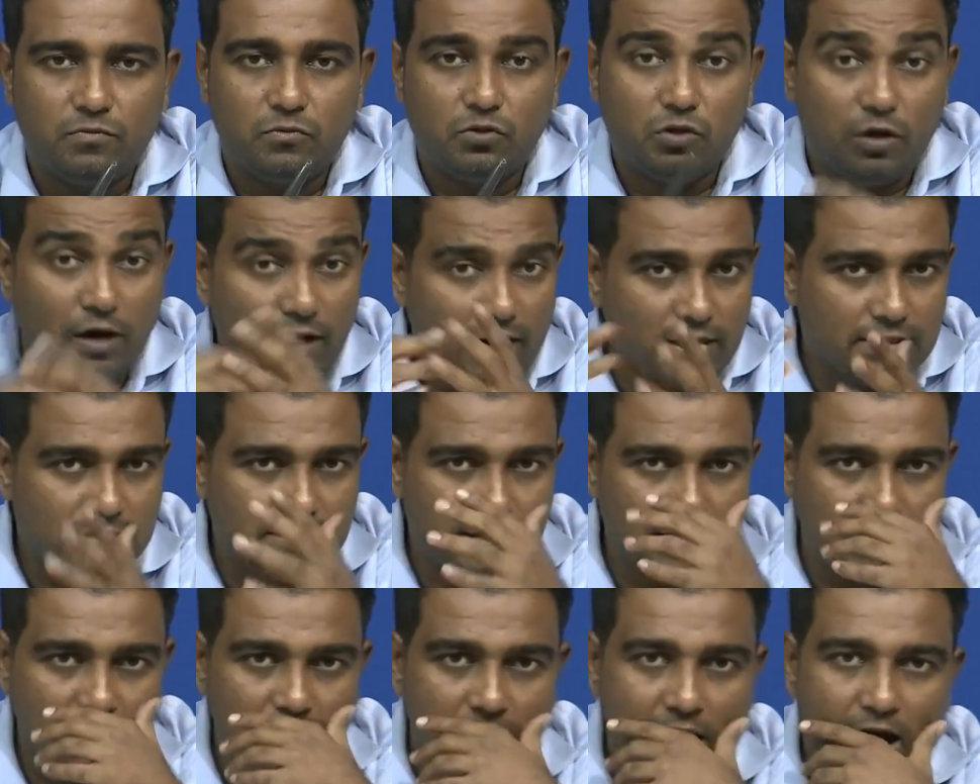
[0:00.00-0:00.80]
So, let us
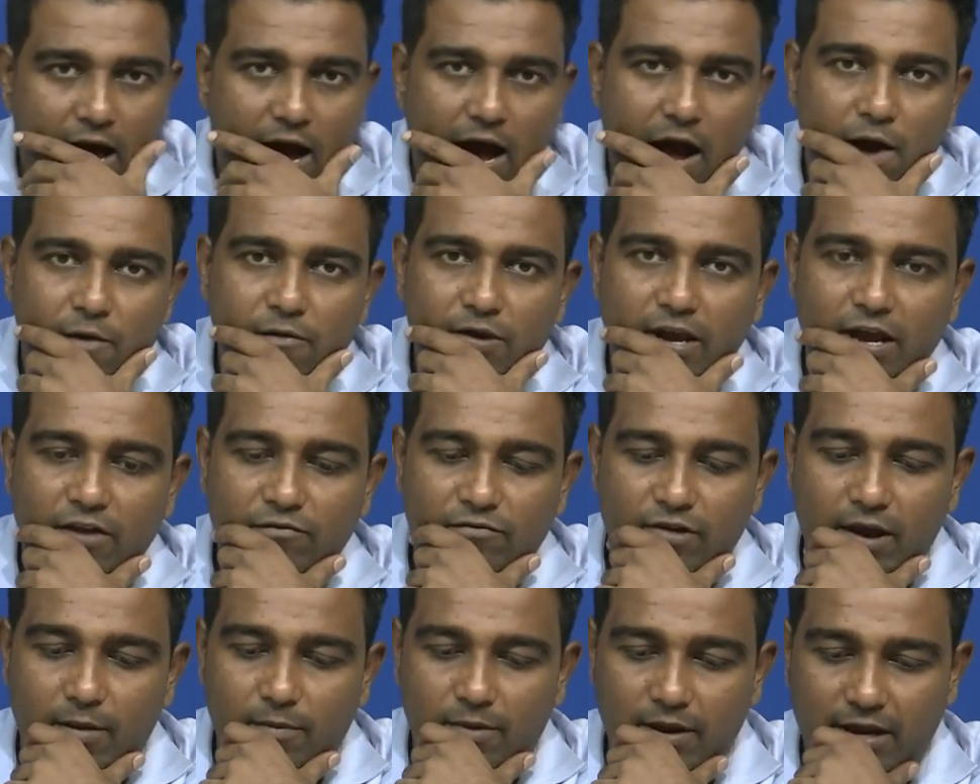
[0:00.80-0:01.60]
see how we can
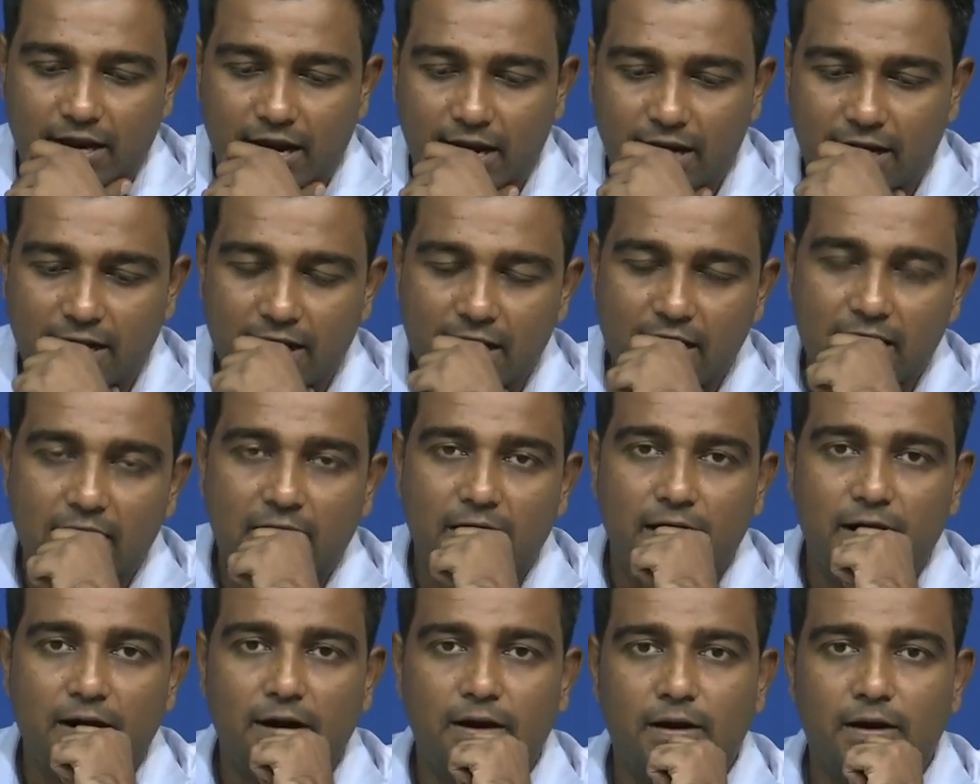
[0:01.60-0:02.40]
fabricate uh,